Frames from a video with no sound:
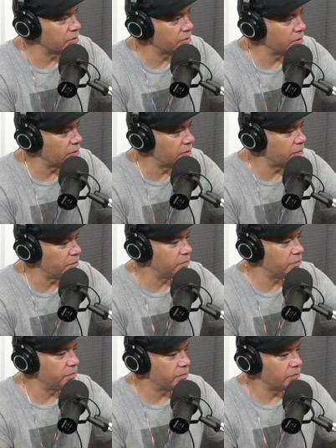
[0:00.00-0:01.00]
of
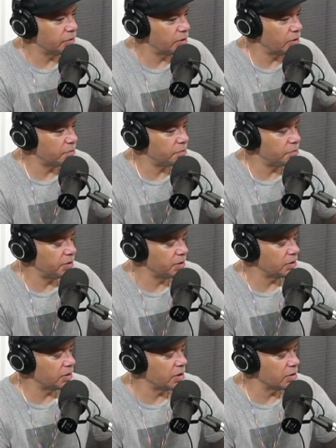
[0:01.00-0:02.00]
being
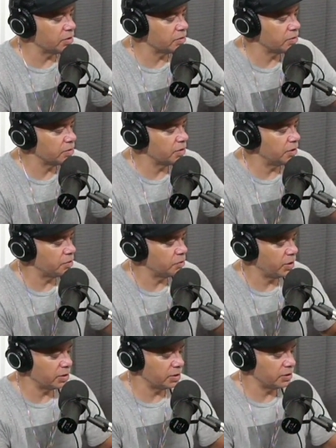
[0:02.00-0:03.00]
lost and
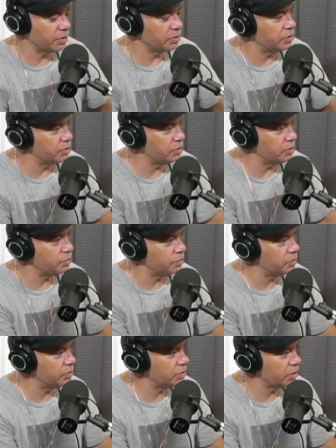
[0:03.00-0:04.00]
awakening. They're the two,
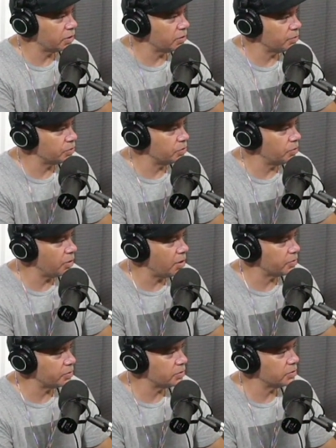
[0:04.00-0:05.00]
it's like almost two
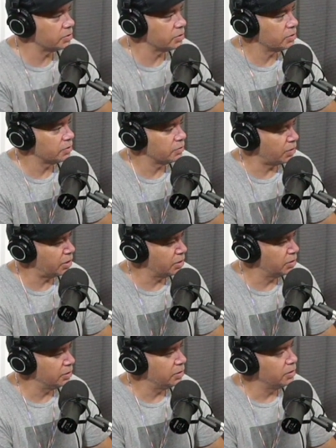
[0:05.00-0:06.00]
opposites, right?
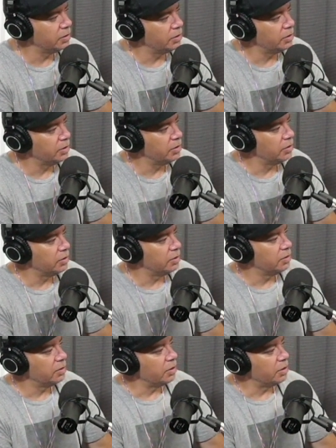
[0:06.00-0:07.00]

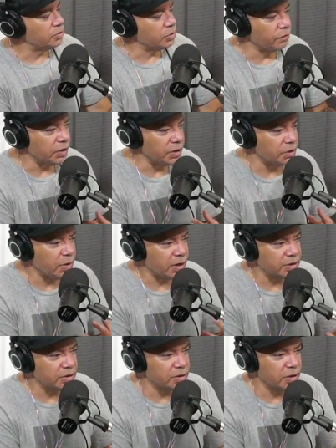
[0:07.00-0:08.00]
It's, and so if anybody
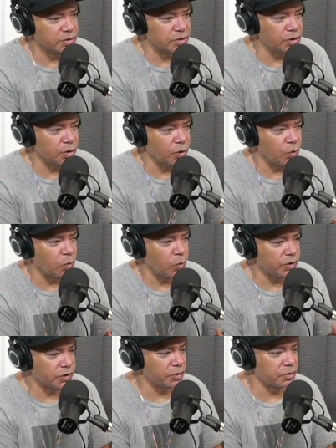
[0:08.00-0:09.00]
doesn't know what
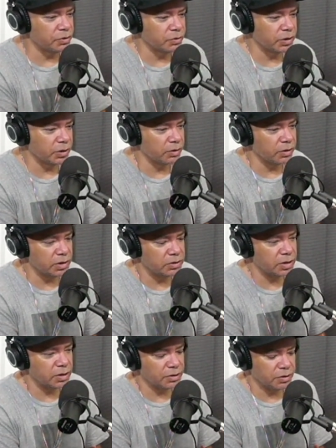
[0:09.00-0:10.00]
they're doing, or let's say
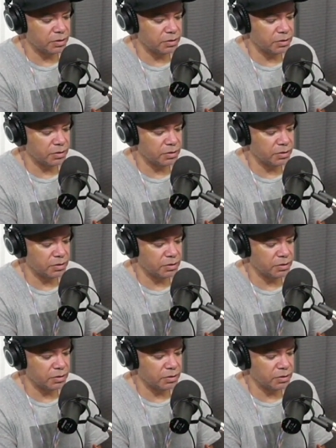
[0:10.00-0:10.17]
you're a,